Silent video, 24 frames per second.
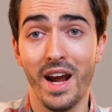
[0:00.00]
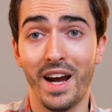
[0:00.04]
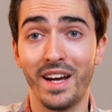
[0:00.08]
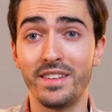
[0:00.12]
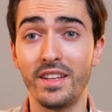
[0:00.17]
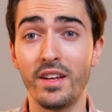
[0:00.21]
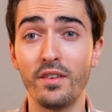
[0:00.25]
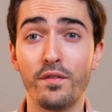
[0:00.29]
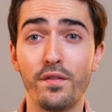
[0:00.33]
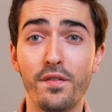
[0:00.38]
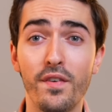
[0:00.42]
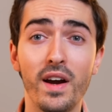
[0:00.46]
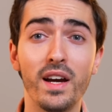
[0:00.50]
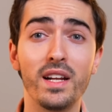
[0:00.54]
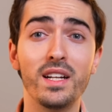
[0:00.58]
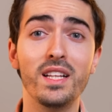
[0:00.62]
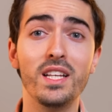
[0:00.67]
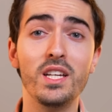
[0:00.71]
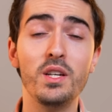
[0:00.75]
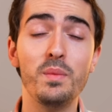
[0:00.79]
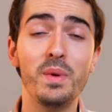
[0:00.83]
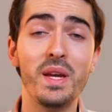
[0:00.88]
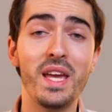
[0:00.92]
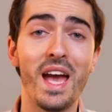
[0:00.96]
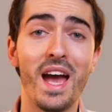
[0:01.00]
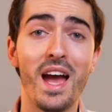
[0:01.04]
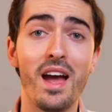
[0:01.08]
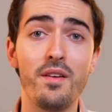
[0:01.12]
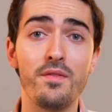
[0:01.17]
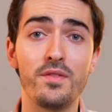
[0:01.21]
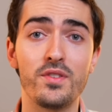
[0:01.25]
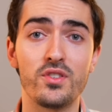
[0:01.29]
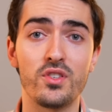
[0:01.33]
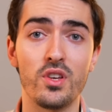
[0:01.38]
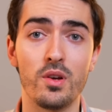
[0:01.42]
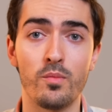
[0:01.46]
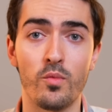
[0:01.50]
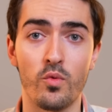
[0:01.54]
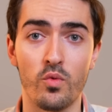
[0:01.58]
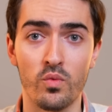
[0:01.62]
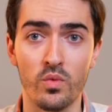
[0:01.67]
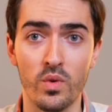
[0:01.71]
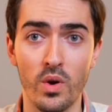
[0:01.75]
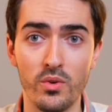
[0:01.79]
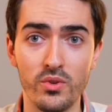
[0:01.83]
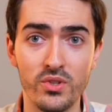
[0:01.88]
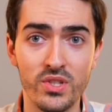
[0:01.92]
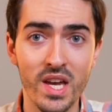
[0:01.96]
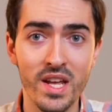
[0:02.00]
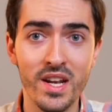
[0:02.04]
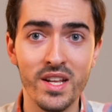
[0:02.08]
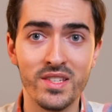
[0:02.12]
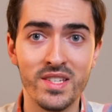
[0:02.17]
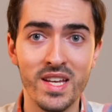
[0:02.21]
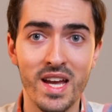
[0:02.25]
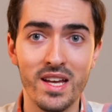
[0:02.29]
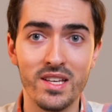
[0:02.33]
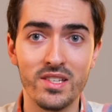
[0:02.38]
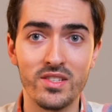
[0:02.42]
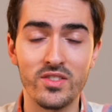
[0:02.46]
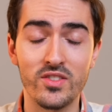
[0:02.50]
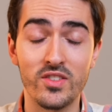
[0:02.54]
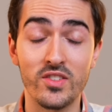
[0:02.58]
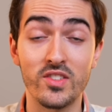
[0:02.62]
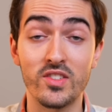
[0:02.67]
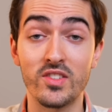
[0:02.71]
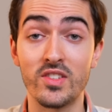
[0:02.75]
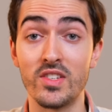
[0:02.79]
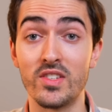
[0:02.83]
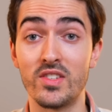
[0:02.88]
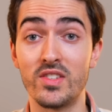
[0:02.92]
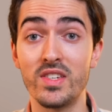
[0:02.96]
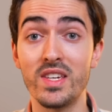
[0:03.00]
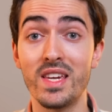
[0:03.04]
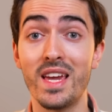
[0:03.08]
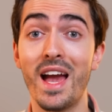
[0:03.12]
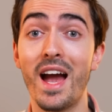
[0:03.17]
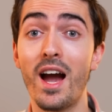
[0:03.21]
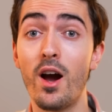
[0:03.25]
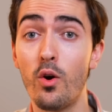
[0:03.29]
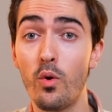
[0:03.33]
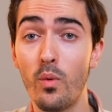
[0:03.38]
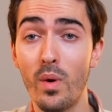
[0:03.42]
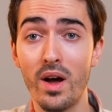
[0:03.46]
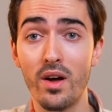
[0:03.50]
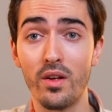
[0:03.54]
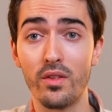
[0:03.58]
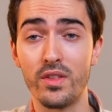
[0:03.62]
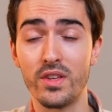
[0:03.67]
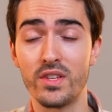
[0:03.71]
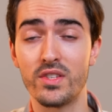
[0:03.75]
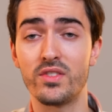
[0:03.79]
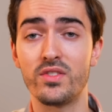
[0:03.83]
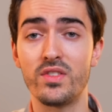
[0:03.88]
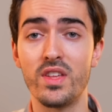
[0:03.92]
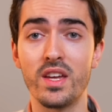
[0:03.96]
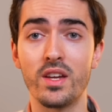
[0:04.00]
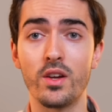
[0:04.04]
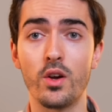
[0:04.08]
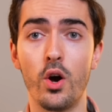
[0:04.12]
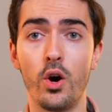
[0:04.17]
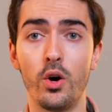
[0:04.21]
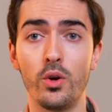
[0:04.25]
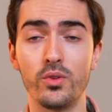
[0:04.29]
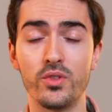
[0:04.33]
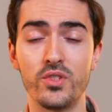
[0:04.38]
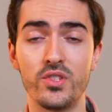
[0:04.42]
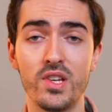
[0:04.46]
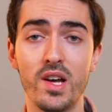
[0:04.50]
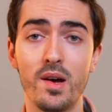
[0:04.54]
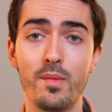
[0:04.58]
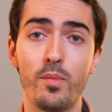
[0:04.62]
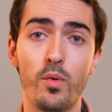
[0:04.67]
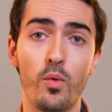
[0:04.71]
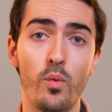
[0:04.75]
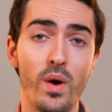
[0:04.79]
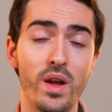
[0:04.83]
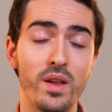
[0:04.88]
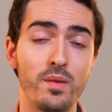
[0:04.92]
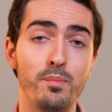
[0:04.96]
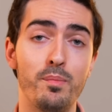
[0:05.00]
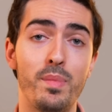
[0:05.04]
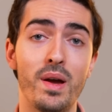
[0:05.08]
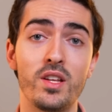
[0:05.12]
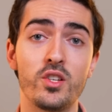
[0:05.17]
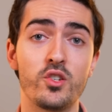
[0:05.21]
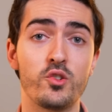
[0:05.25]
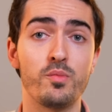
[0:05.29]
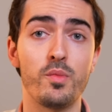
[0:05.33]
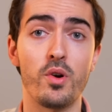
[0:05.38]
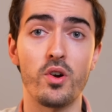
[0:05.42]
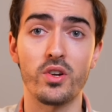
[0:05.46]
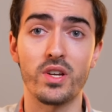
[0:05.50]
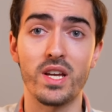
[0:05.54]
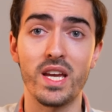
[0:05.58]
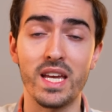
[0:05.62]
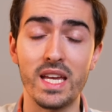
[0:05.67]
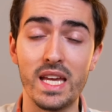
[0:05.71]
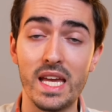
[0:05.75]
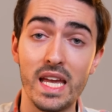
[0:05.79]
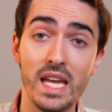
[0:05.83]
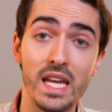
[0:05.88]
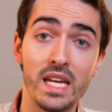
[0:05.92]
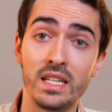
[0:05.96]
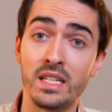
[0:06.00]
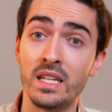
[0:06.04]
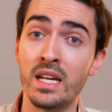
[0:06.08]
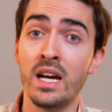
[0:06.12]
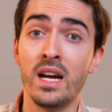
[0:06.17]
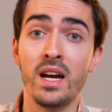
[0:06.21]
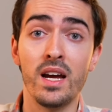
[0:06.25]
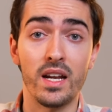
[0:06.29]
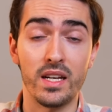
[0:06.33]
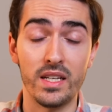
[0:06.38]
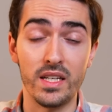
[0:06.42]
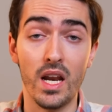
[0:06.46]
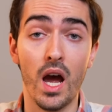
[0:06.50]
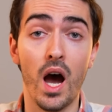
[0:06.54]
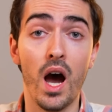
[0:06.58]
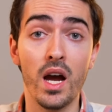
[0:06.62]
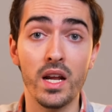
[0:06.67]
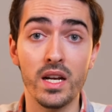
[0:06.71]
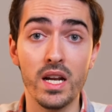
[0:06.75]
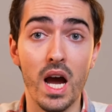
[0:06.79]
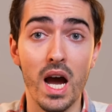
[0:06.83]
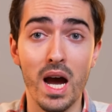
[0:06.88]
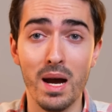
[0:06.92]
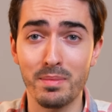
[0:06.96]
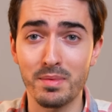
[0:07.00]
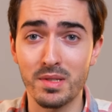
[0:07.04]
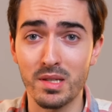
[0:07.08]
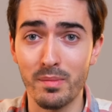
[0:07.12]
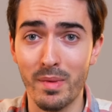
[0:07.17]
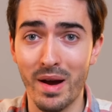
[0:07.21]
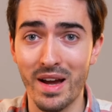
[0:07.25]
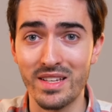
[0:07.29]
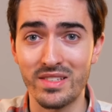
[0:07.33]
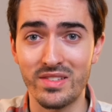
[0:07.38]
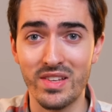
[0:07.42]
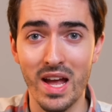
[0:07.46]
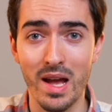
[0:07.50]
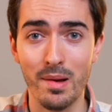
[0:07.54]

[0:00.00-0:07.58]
And then finally, we have some Rosetta tests to see how well this thing holds up when benchmarking in non-optimized